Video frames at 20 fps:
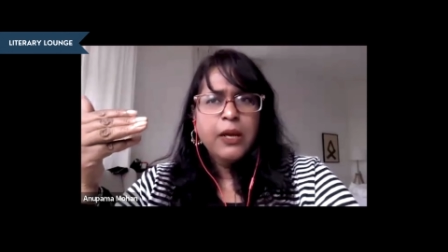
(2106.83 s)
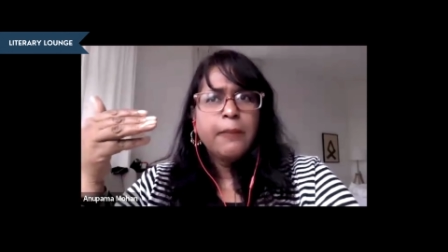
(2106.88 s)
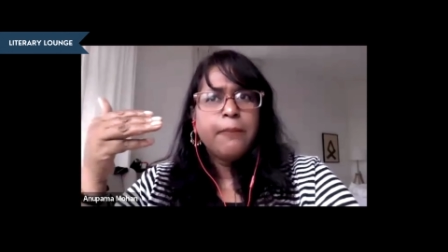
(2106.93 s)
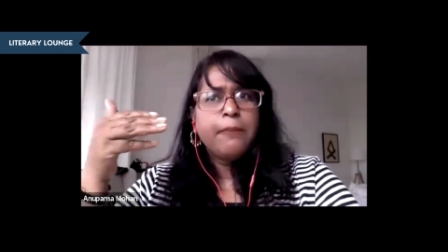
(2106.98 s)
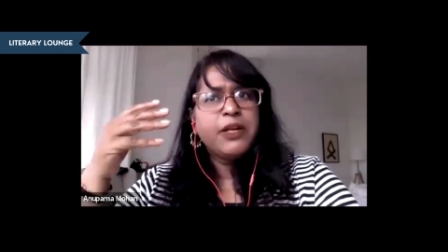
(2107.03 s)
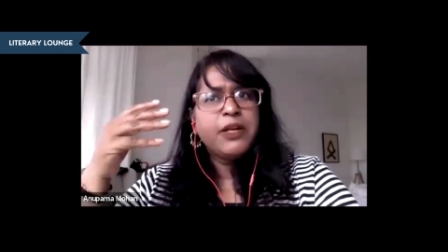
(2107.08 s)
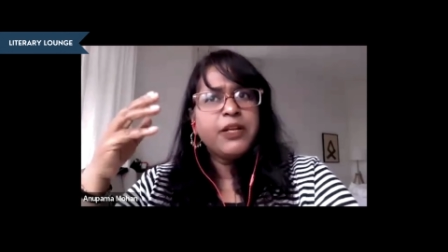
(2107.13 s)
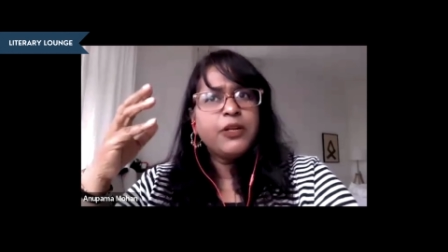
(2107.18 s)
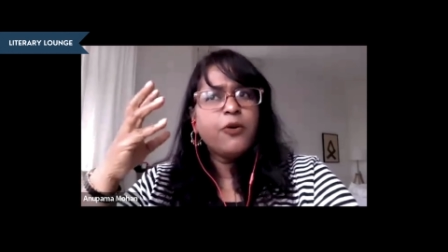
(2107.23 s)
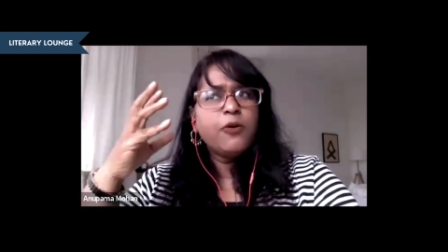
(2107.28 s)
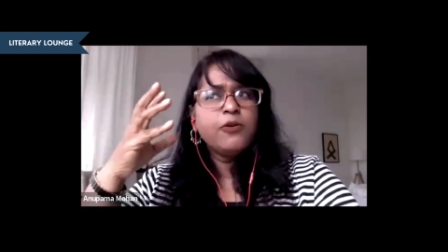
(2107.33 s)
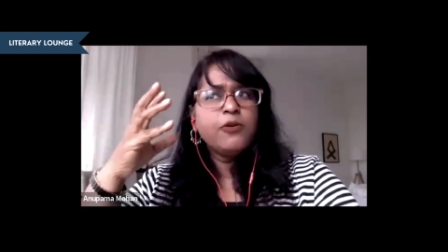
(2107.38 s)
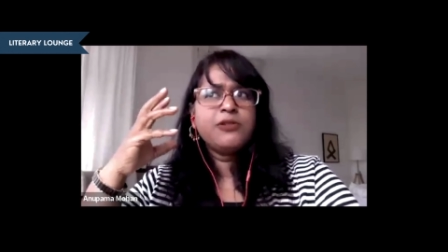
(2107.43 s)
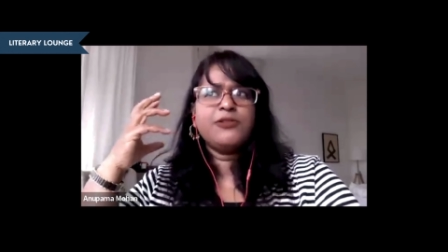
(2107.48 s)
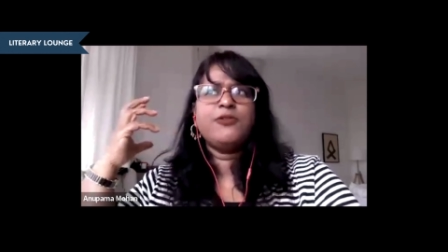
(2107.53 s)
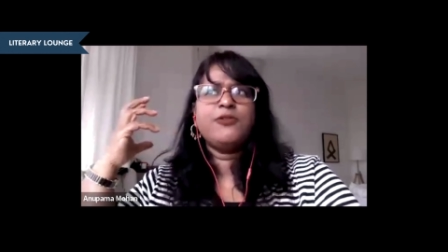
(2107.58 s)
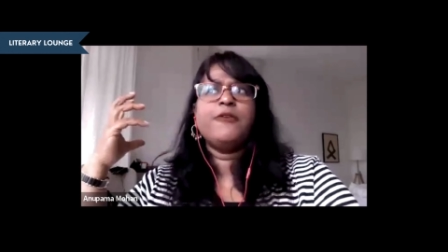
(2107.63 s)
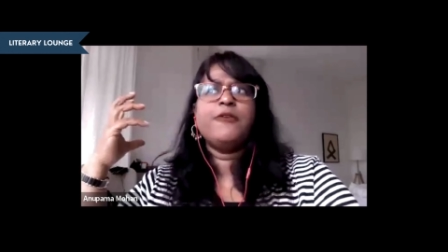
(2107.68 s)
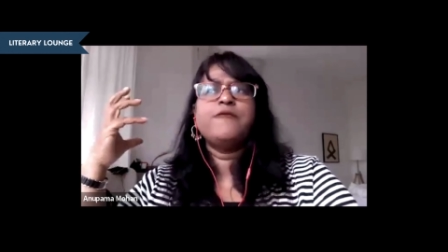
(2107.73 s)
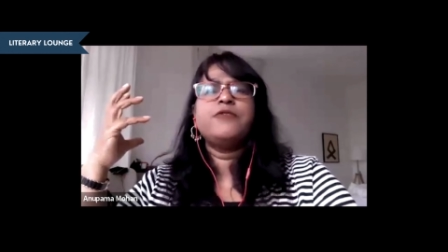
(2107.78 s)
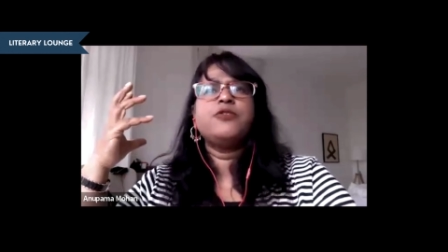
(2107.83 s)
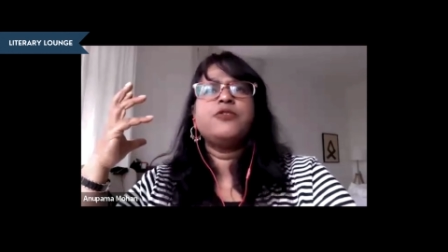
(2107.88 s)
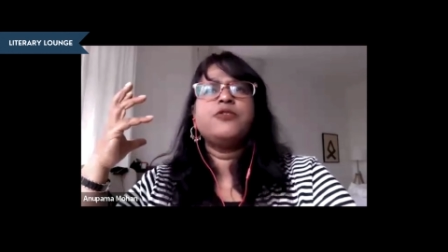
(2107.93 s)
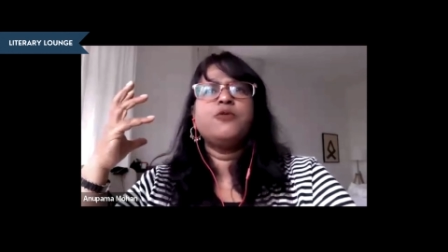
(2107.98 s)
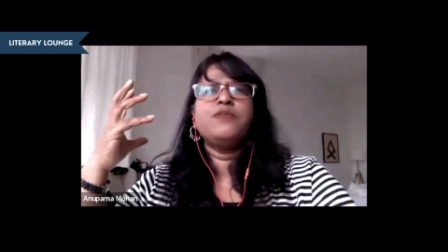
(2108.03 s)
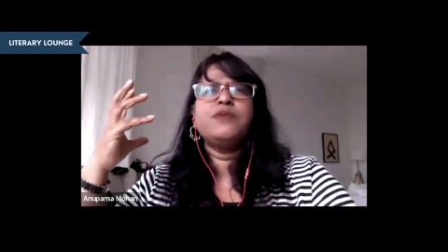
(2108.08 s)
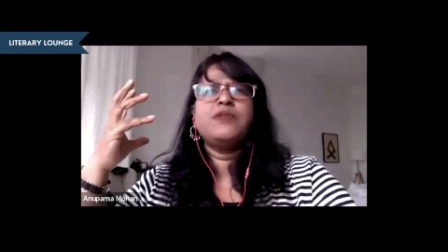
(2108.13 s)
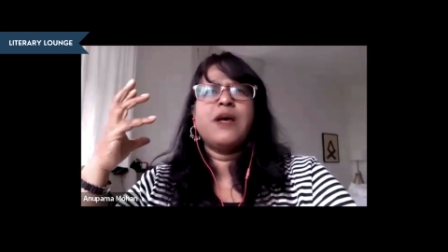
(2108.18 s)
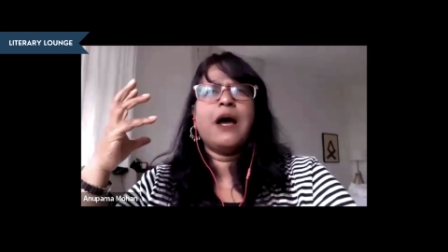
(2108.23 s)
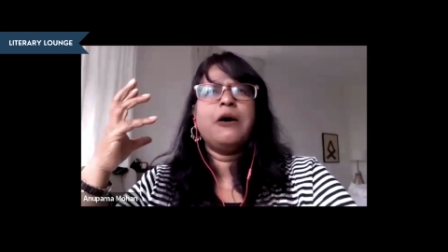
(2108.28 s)
But it also sort of
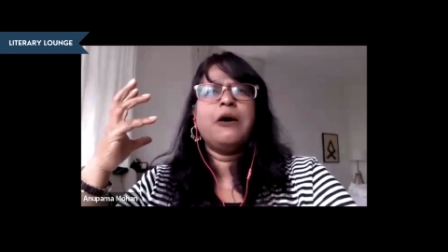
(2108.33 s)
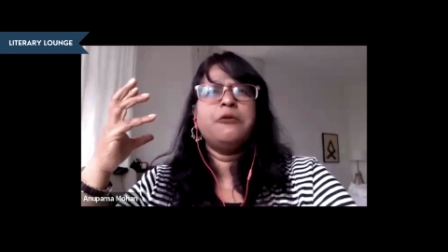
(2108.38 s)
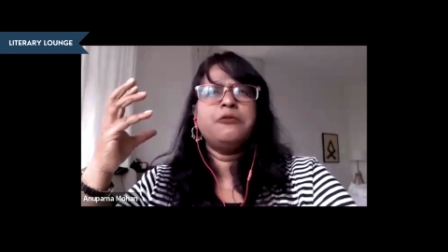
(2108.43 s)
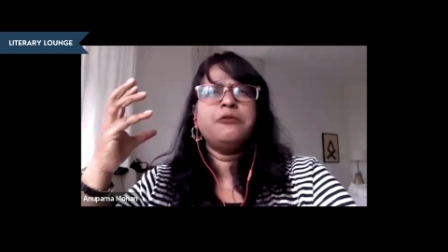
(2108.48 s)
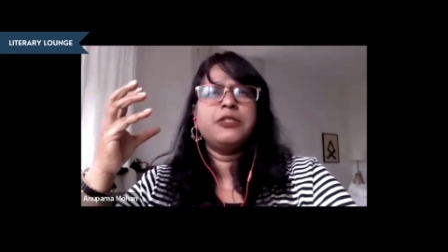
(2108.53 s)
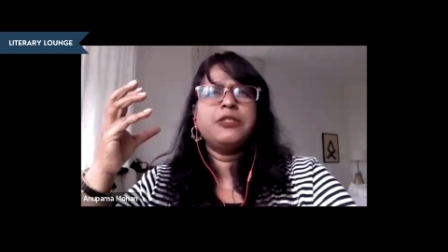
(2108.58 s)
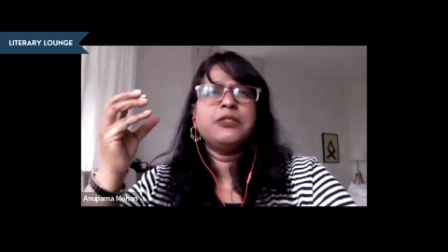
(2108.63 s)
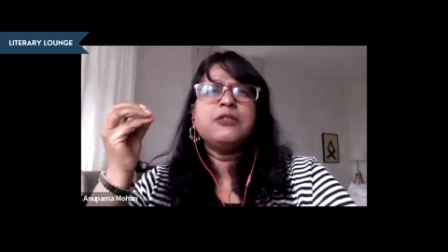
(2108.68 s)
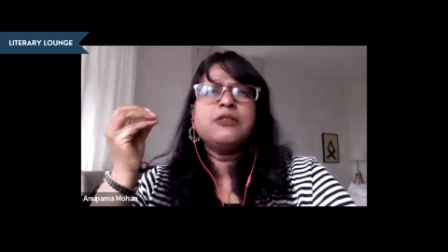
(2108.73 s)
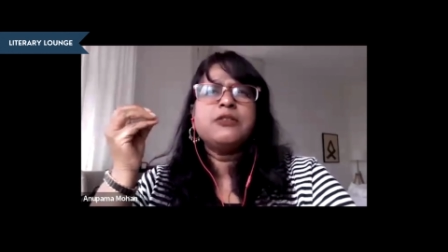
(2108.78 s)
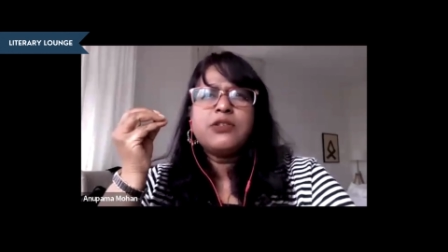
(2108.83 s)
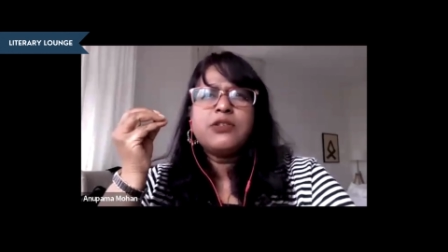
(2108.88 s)
zooms out and